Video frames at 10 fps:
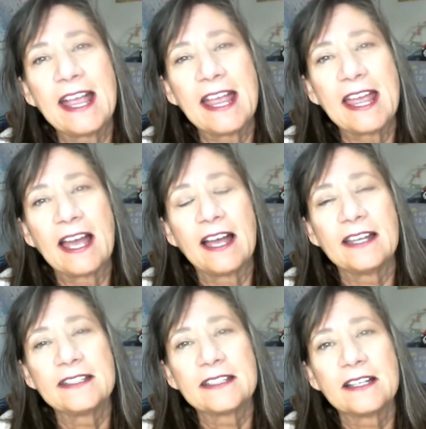
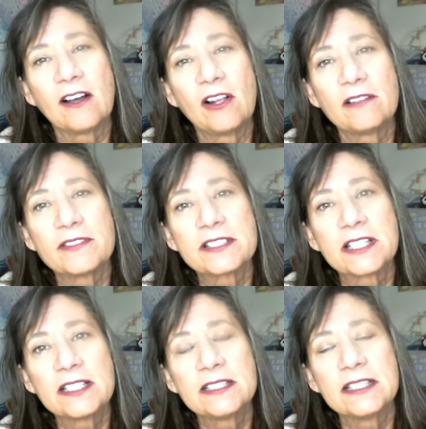And all of a
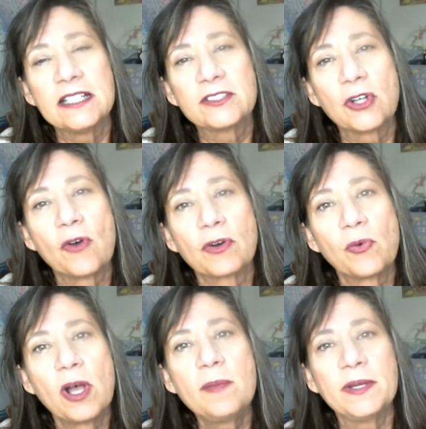sudden it's
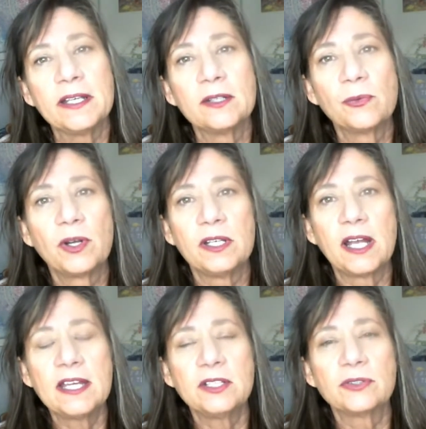overwhelming. and one
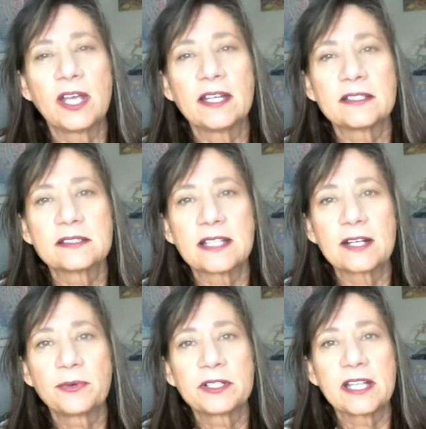night, you can't
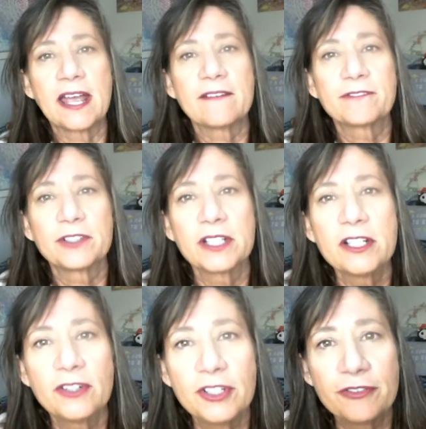decide what to have for
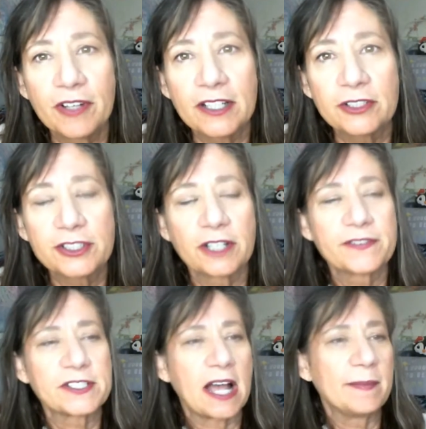dinner and you find
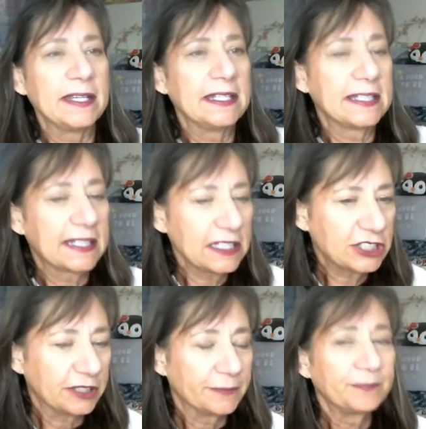yourself sobbing in the
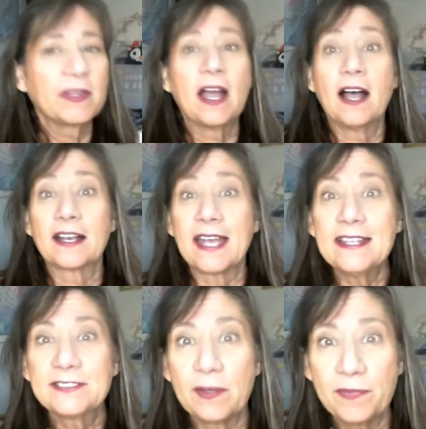kitchen.
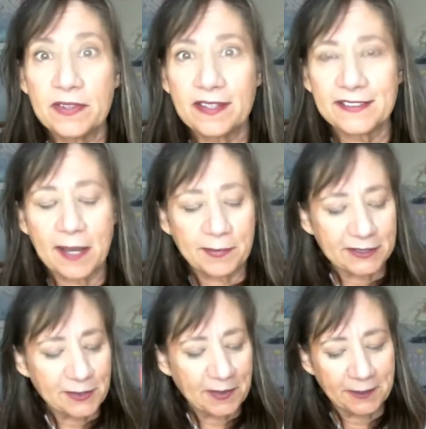Again, something that's
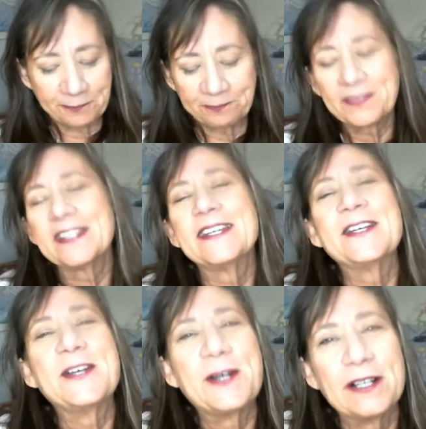happened to me.
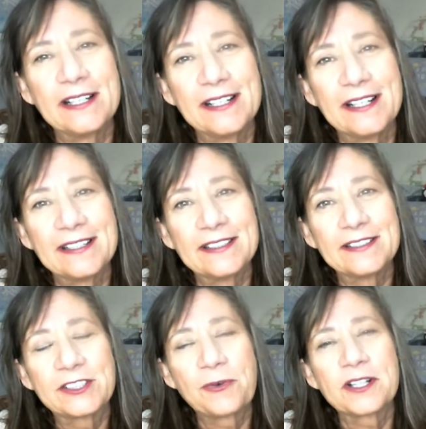
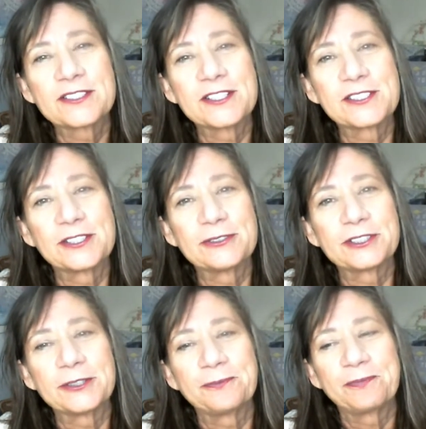So, what's the
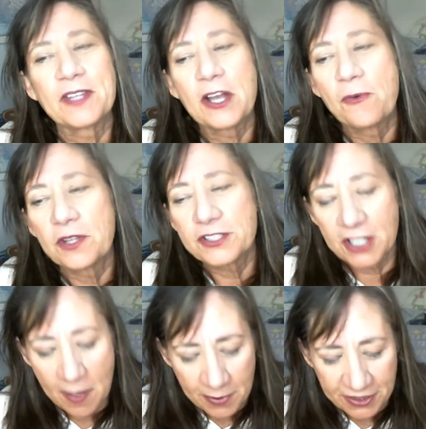solution? Well, there's a
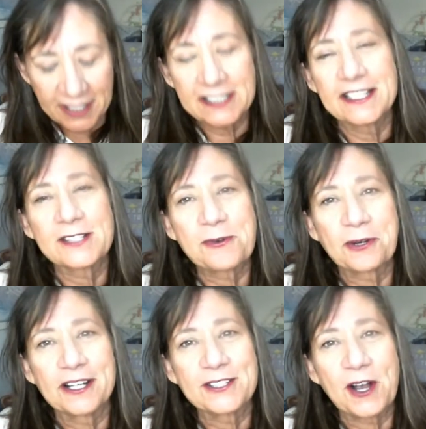couple things, and that's what we're
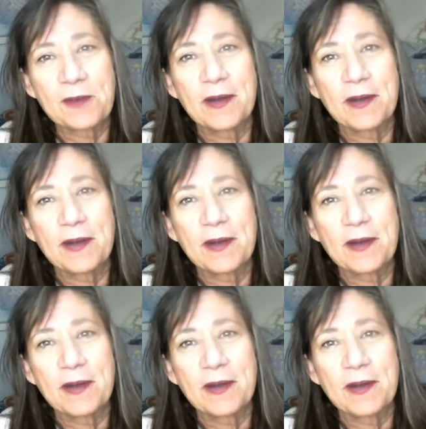going to talk